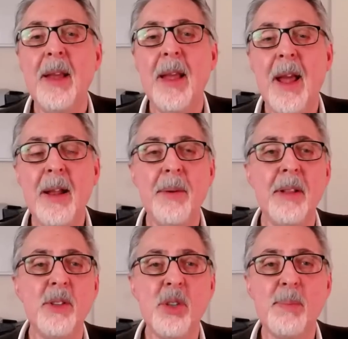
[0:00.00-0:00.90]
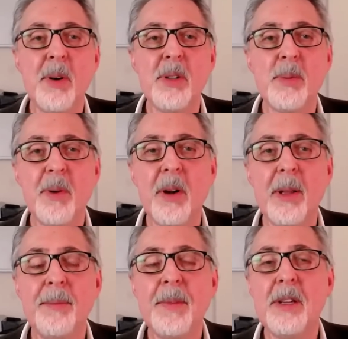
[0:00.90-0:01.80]
Anyway, this is Bert
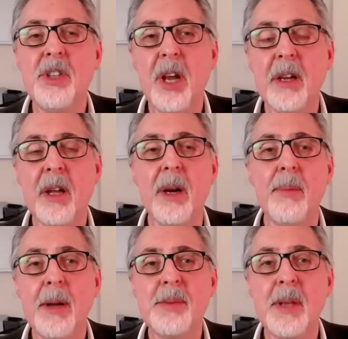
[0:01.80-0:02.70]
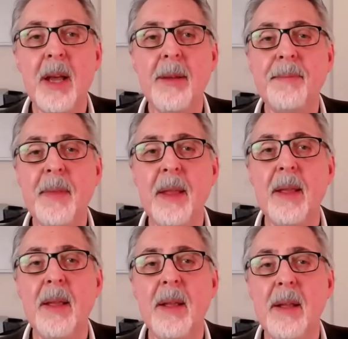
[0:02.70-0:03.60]
Sperling. Check out our website,
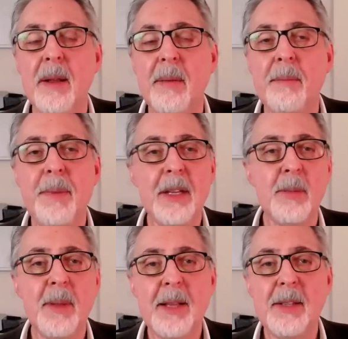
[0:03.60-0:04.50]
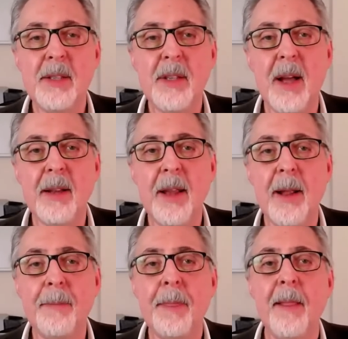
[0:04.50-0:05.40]

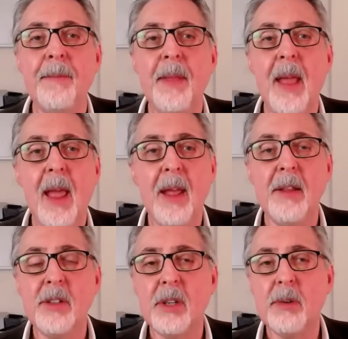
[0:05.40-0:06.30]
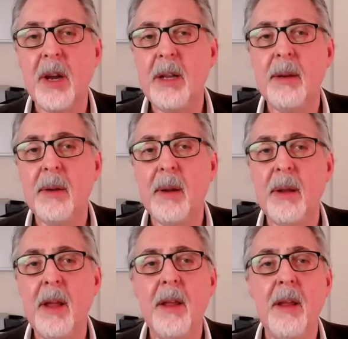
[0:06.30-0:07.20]
bestplaces.net. And there's a great,
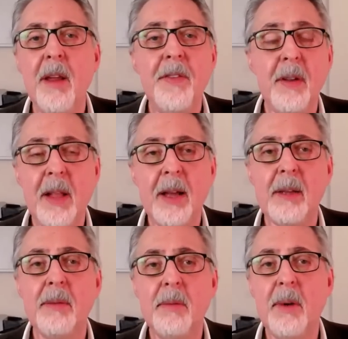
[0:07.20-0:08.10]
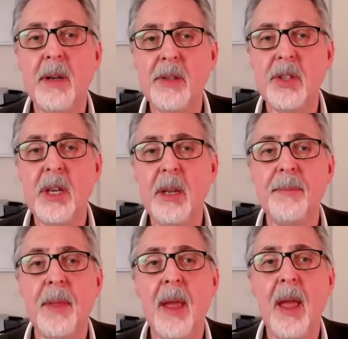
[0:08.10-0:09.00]
if you like what you see
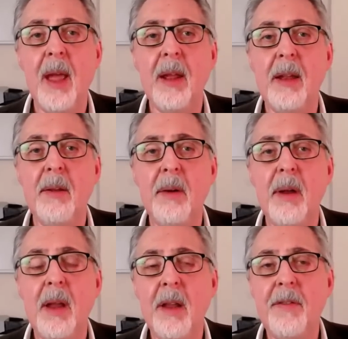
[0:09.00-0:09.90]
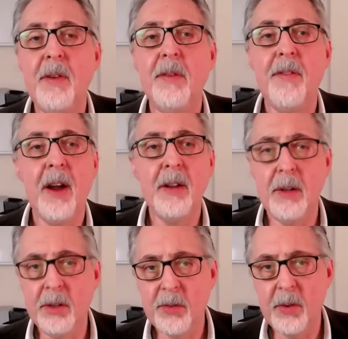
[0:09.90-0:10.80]
and if you find it
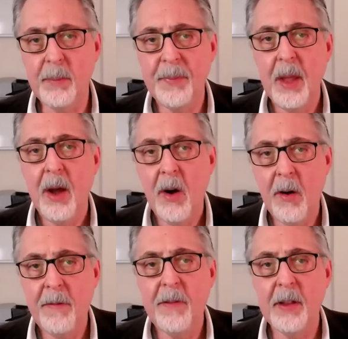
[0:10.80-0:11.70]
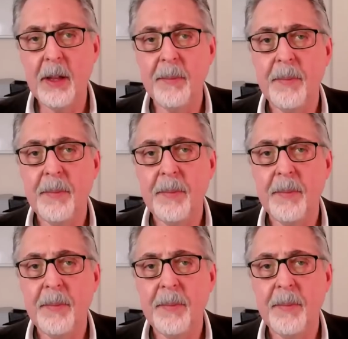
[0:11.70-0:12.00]
useful, hopefully,